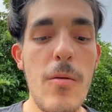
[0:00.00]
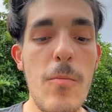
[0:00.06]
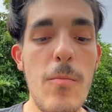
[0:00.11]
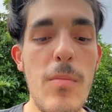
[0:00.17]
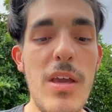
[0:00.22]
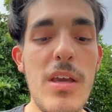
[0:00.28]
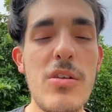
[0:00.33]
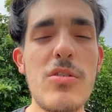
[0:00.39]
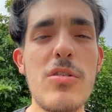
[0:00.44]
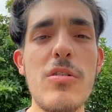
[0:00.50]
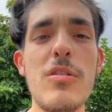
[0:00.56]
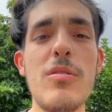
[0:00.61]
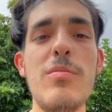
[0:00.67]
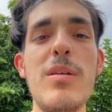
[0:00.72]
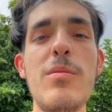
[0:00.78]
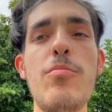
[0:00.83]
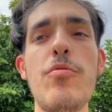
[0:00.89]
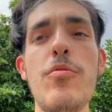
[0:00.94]
Make sure to
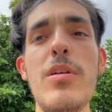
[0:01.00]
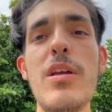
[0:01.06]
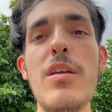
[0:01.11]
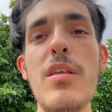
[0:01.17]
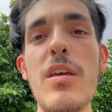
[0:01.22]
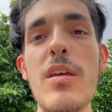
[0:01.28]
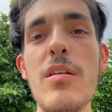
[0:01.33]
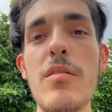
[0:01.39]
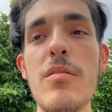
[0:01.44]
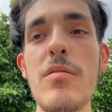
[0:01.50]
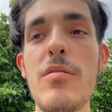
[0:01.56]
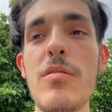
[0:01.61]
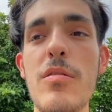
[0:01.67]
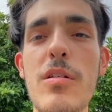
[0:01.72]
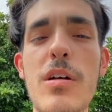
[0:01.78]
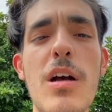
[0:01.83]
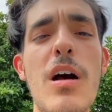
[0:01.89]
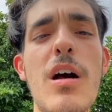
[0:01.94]
be breathing
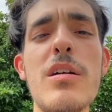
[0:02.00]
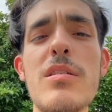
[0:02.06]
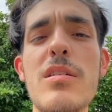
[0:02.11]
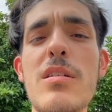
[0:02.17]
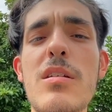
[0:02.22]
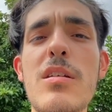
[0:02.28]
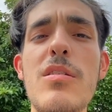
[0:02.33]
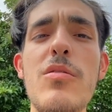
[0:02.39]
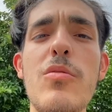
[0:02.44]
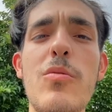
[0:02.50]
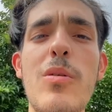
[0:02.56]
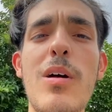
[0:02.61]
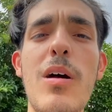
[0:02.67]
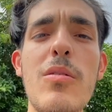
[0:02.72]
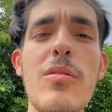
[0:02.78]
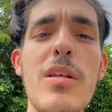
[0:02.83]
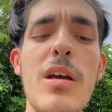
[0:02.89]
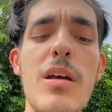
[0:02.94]
constantly
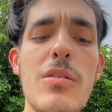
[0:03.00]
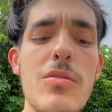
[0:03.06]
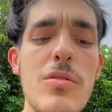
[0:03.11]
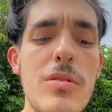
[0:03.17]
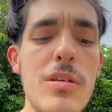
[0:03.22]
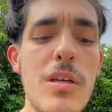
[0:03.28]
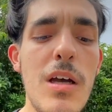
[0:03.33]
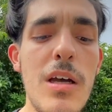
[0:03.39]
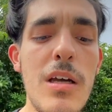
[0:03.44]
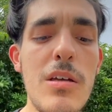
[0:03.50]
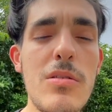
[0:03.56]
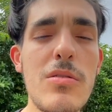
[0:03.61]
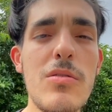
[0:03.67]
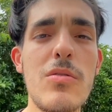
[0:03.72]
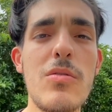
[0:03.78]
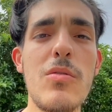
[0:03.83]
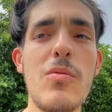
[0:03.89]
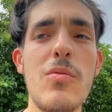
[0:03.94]
throughout the
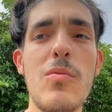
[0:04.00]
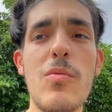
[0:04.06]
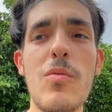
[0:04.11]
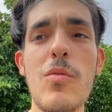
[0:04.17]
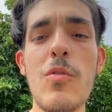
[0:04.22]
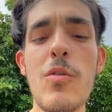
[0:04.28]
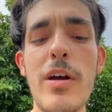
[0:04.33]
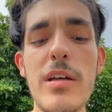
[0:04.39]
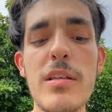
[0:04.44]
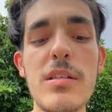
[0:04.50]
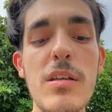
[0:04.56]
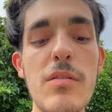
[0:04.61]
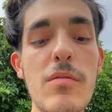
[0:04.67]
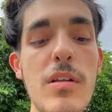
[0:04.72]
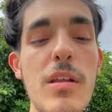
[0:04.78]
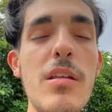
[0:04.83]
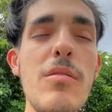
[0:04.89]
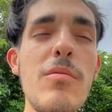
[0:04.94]
exercise or
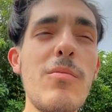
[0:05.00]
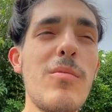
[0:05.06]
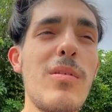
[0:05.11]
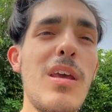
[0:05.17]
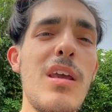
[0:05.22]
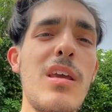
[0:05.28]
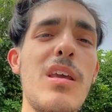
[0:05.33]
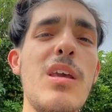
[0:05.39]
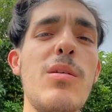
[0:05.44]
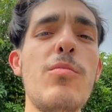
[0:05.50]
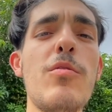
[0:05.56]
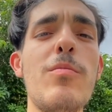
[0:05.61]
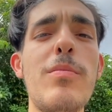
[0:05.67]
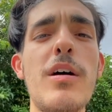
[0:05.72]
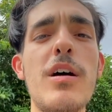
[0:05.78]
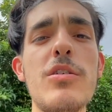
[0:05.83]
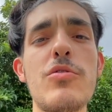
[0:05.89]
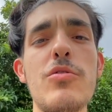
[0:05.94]
activity and keep your
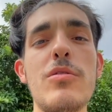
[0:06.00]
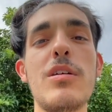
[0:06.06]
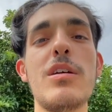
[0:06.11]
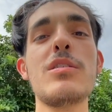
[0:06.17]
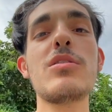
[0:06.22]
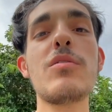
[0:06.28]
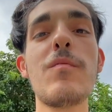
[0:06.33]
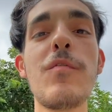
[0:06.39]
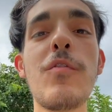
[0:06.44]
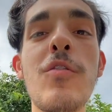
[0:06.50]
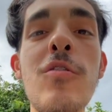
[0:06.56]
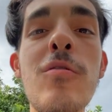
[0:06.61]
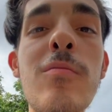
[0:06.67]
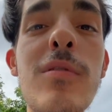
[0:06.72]
posture nice and firm.